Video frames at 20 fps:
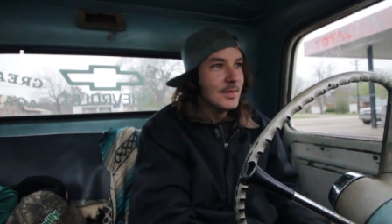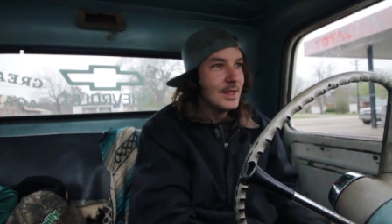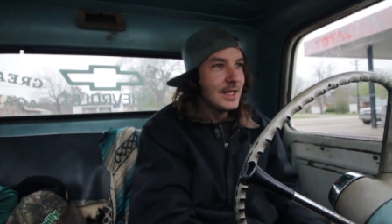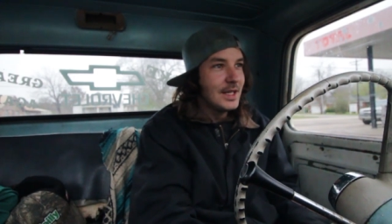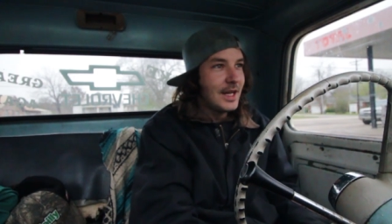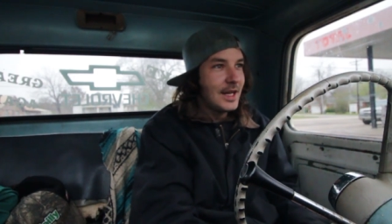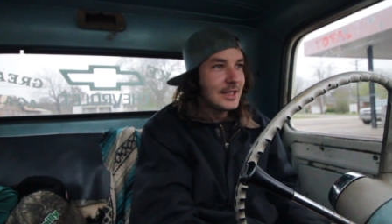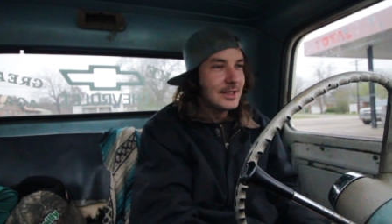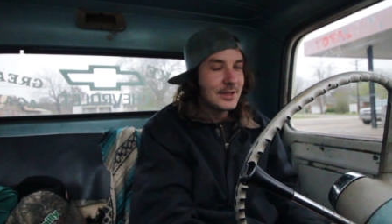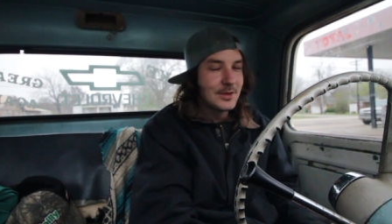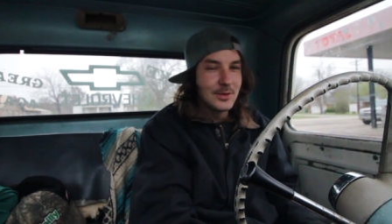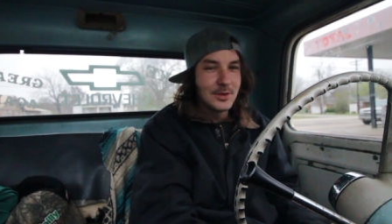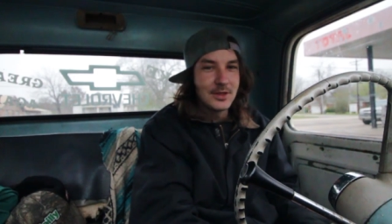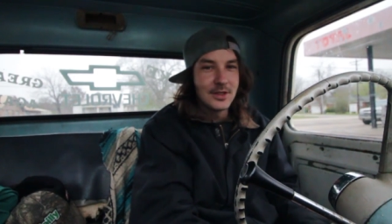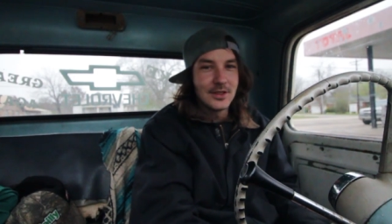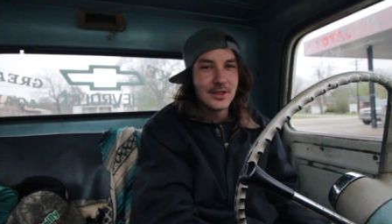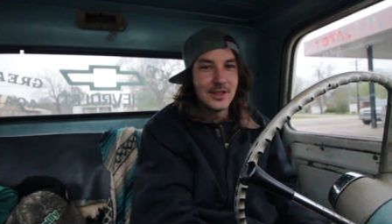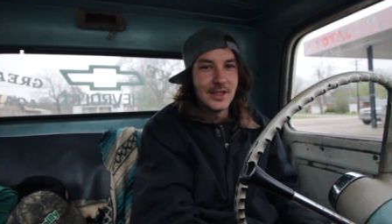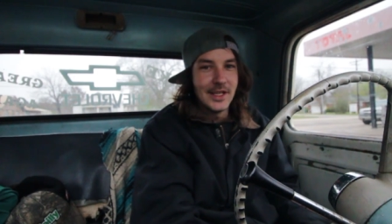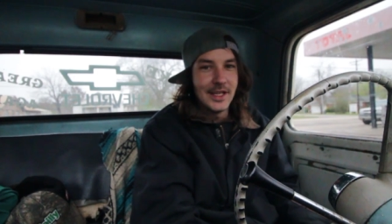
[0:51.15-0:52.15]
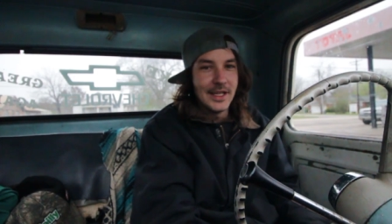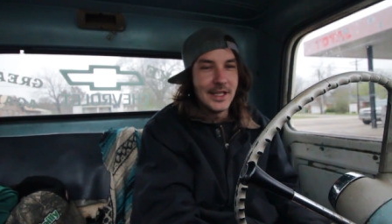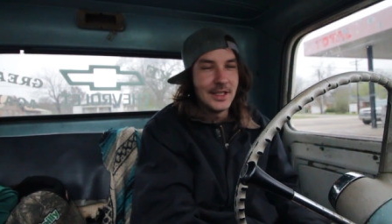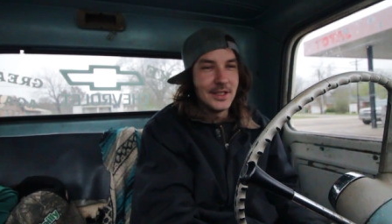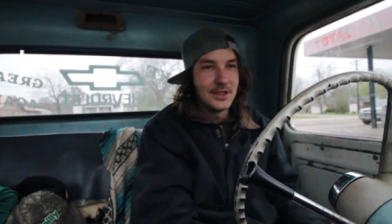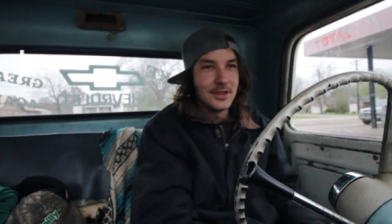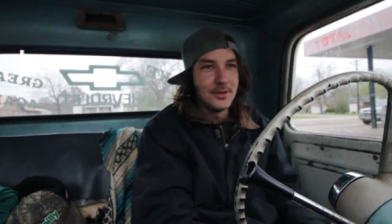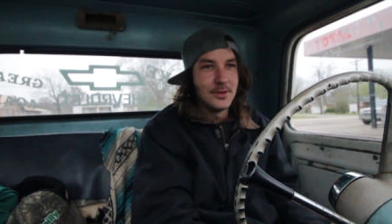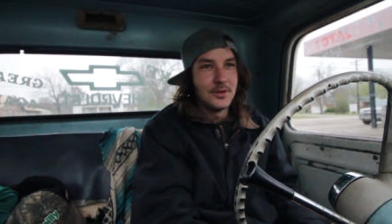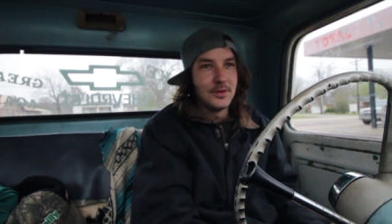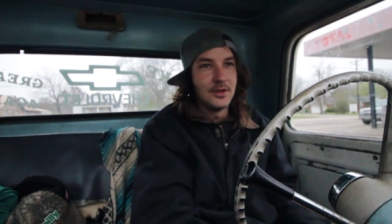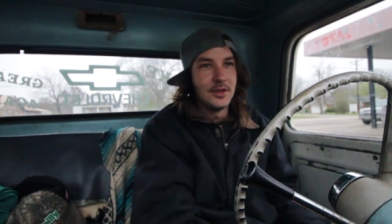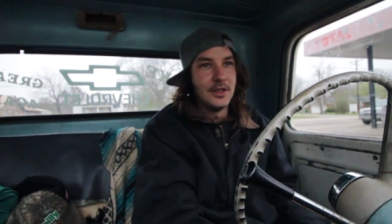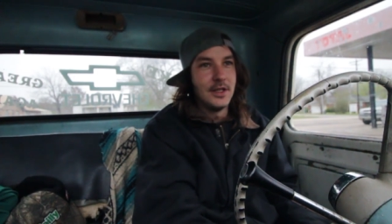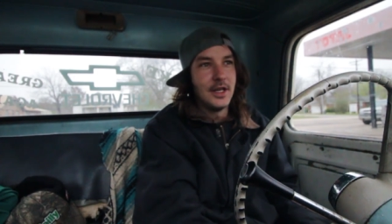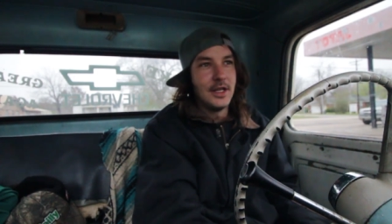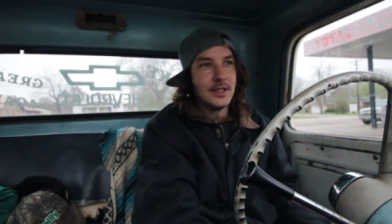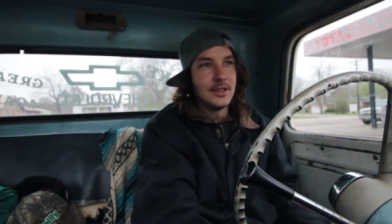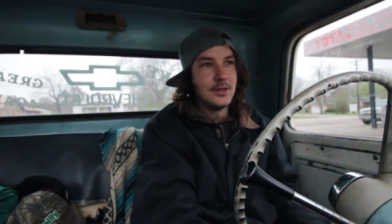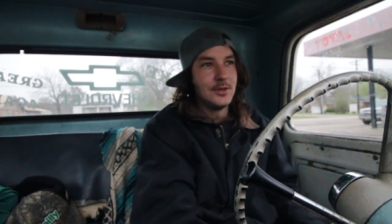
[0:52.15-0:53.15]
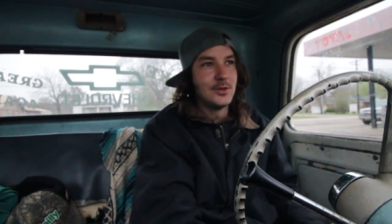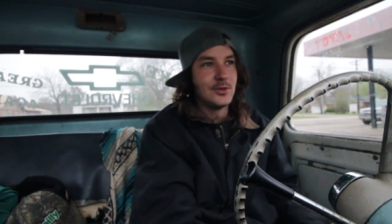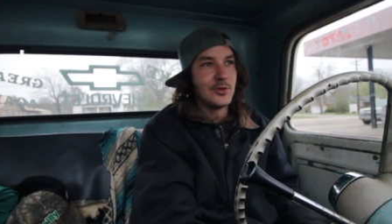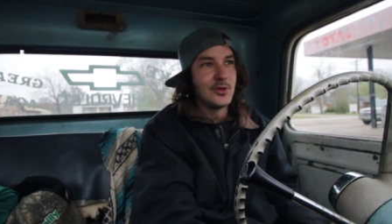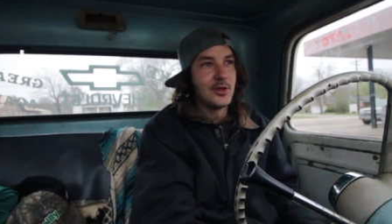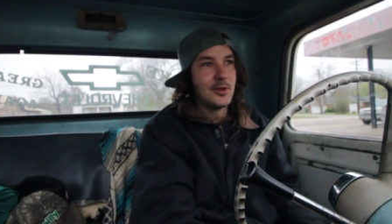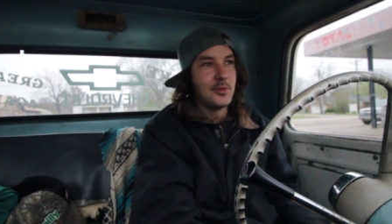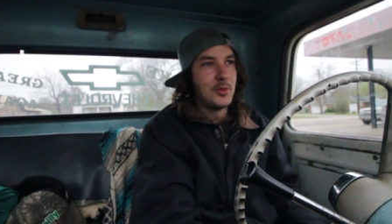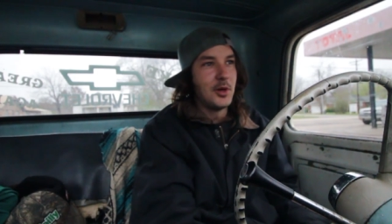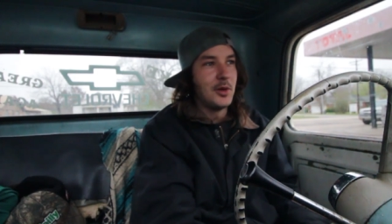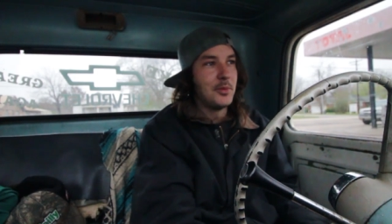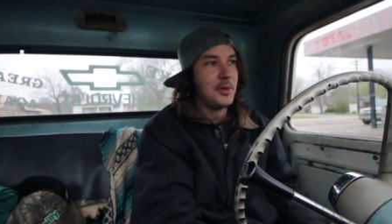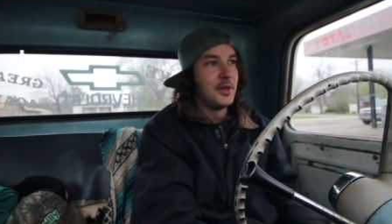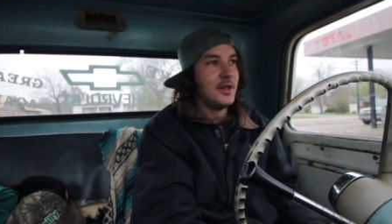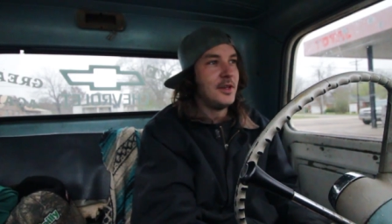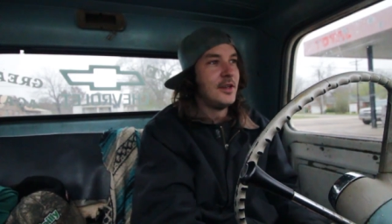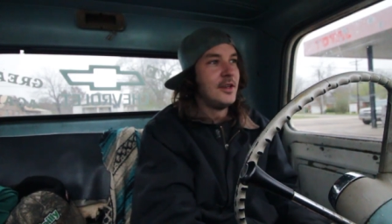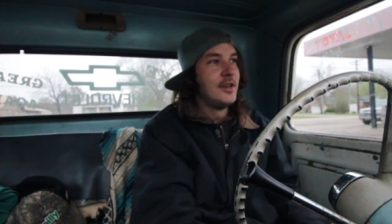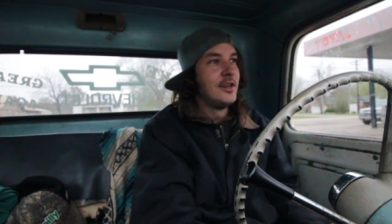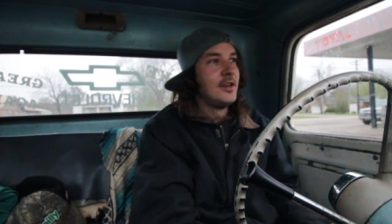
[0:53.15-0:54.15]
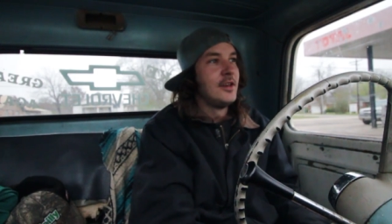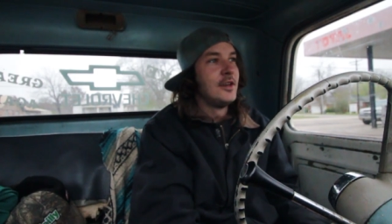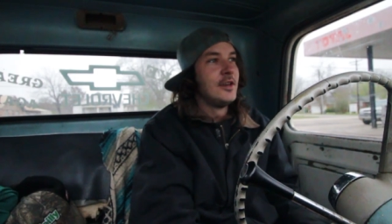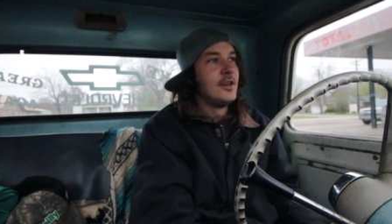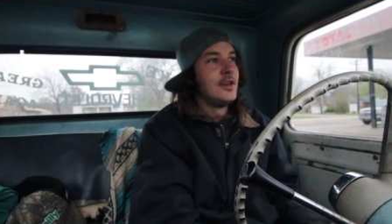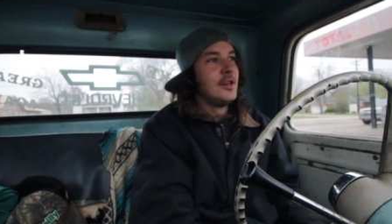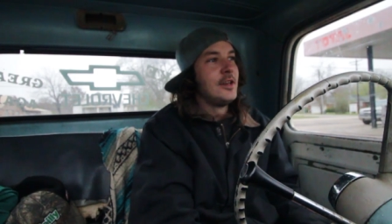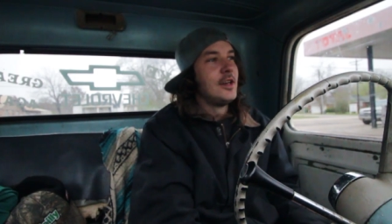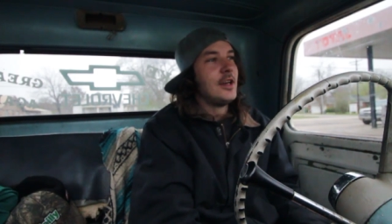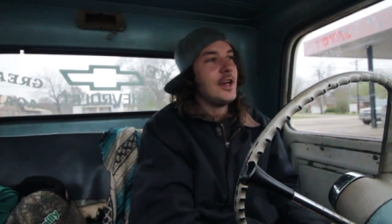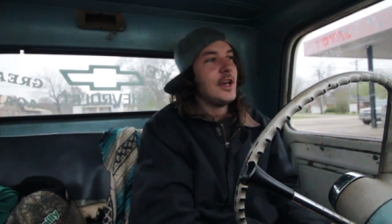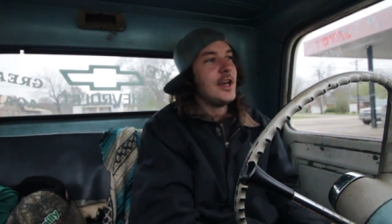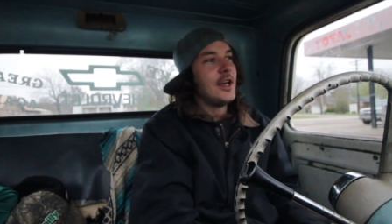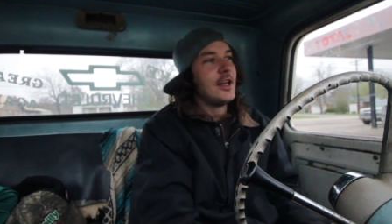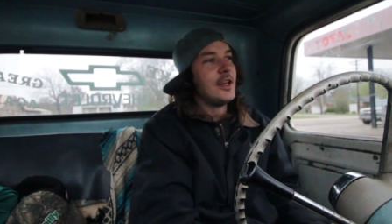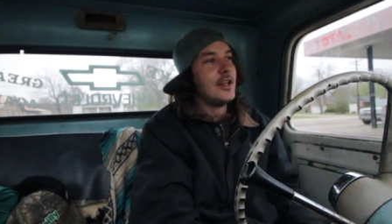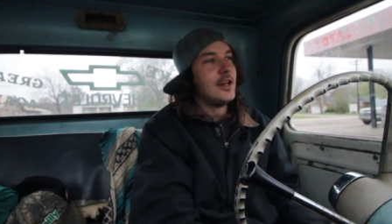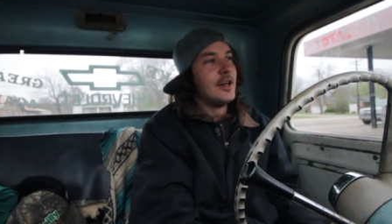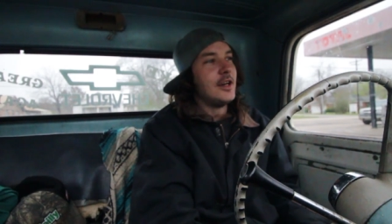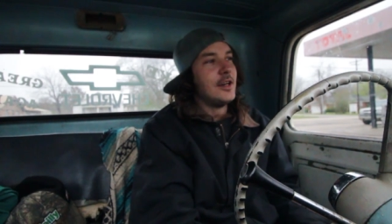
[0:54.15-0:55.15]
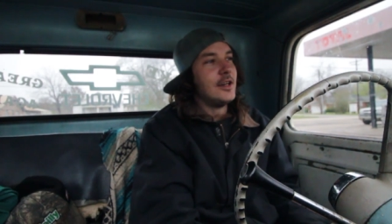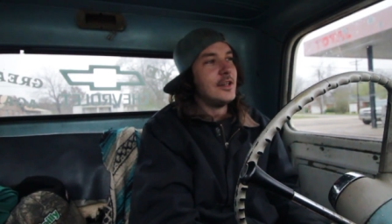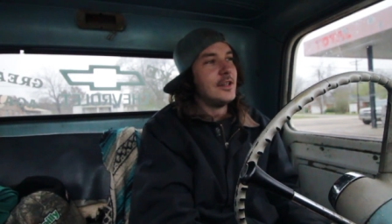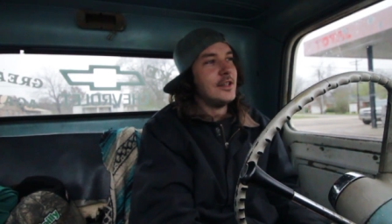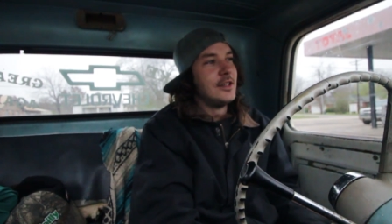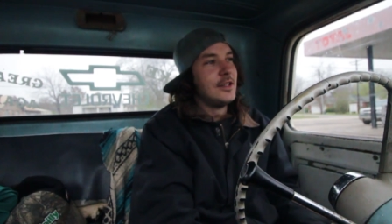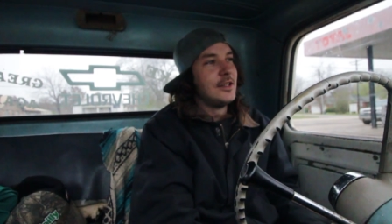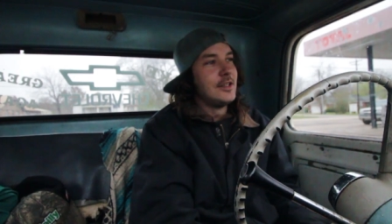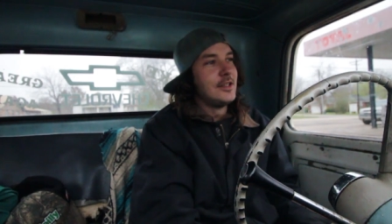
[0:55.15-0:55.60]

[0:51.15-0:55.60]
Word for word: it actually was this lady, and she was really nice. She was with her puppy, and uh,